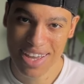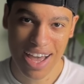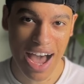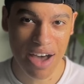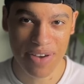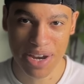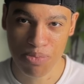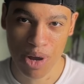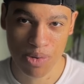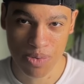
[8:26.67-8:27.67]
I've had a
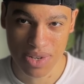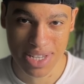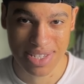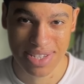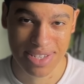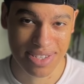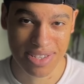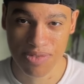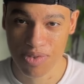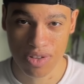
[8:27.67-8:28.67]
problem with consistency for a